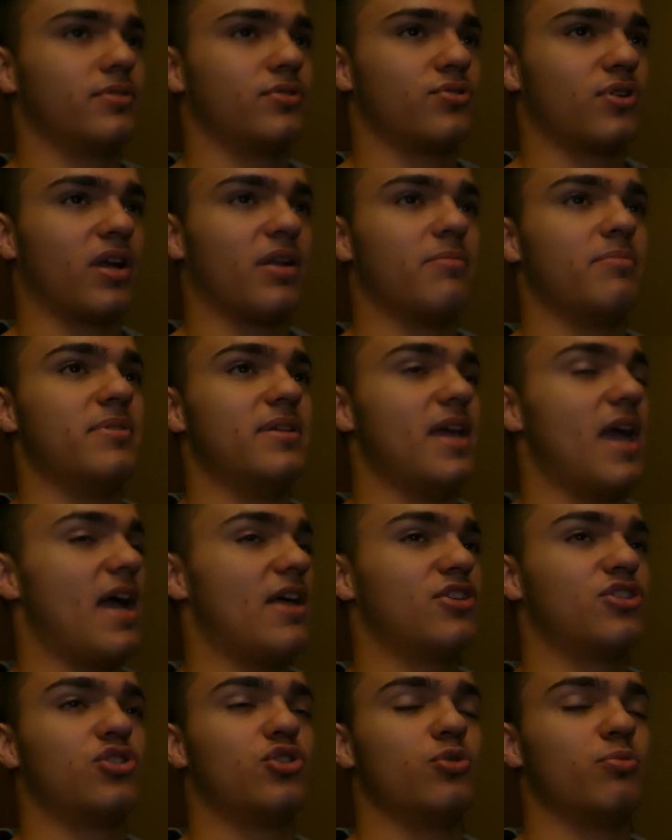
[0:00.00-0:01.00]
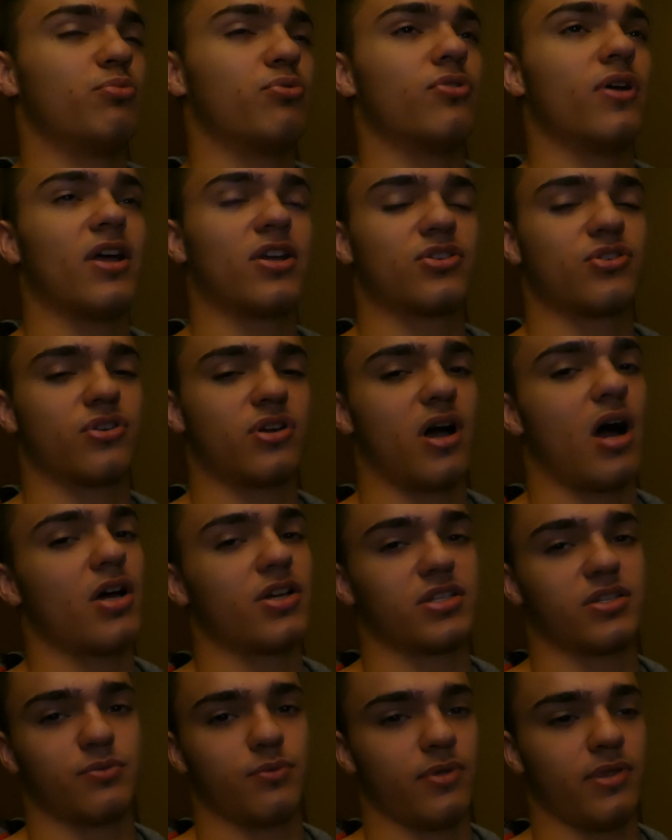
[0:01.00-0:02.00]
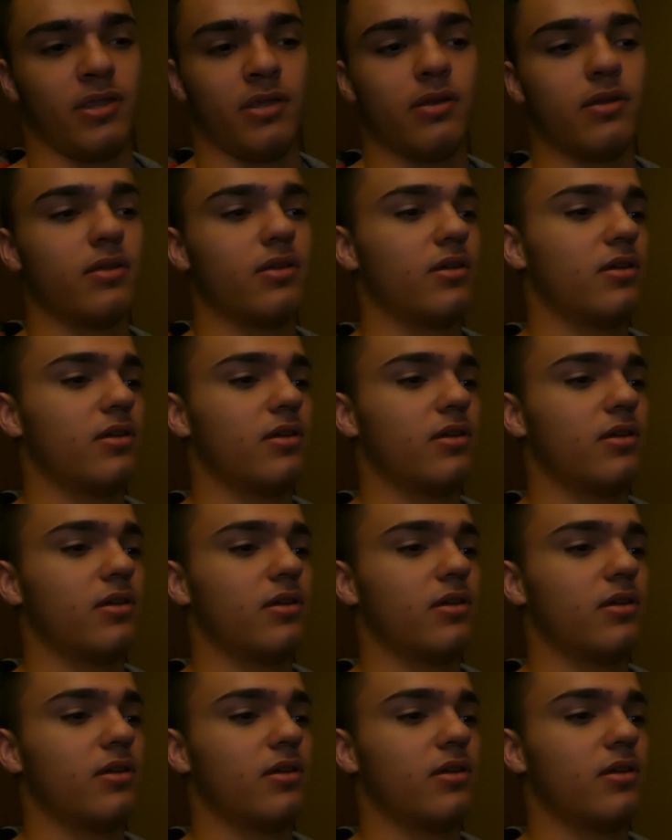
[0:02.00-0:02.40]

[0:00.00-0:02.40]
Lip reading: trying to be super extra cautious with it.